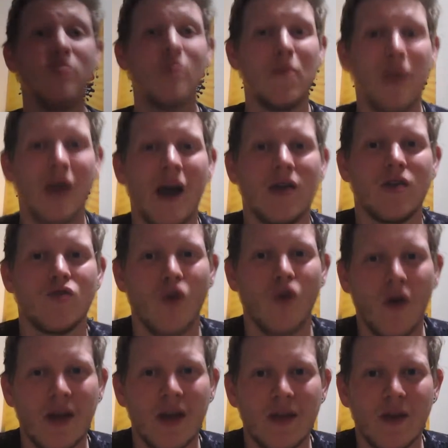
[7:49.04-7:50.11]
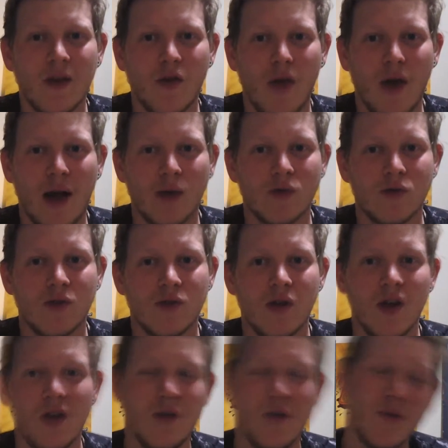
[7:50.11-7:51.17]
began drawing in the crowds,
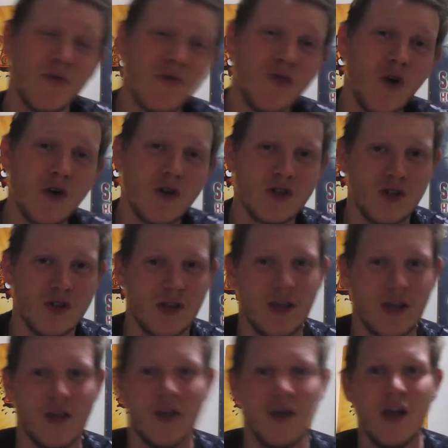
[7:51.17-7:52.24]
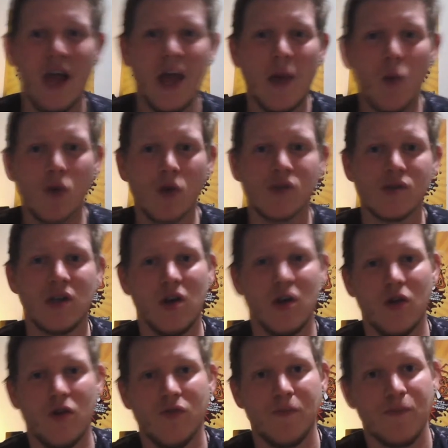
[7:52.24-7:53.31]
but unfortunately it wasn't enough,
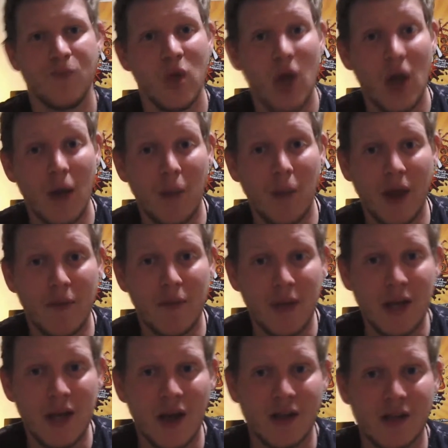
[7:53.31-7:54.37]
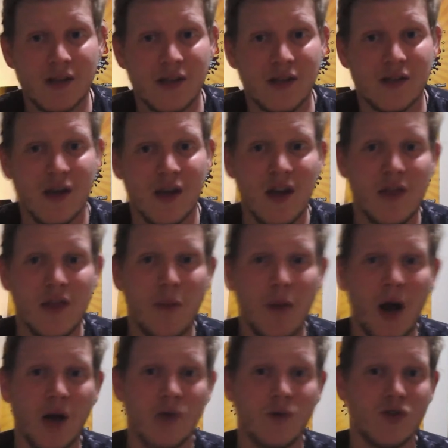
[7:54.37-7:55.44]
and by the mid-90s the
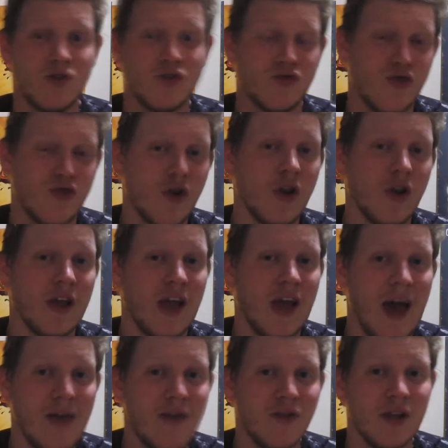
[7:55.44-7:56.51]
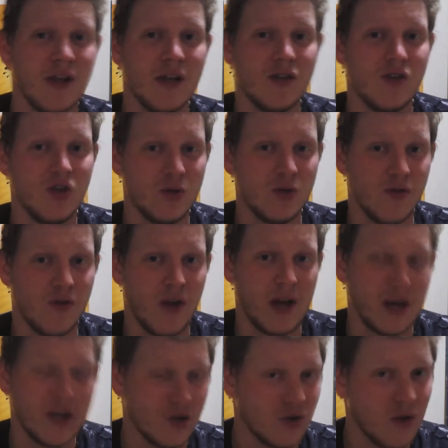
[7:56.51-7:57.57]
park was struggling heavily due to
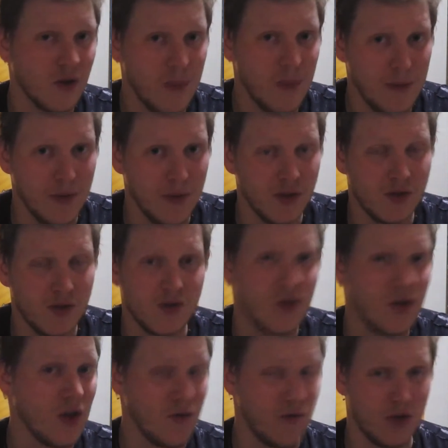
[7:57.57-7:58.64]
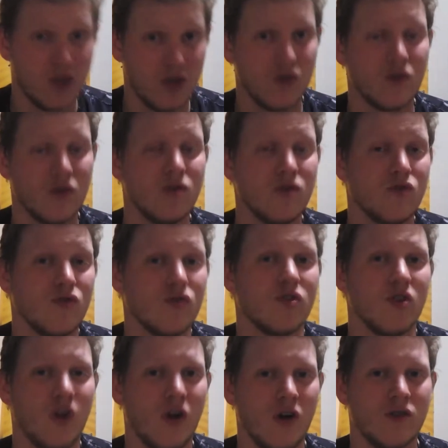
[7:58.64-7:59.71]
financial commitments to the original construction
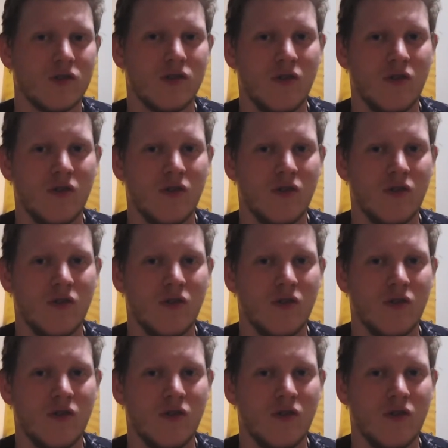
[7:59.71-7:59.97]
costs of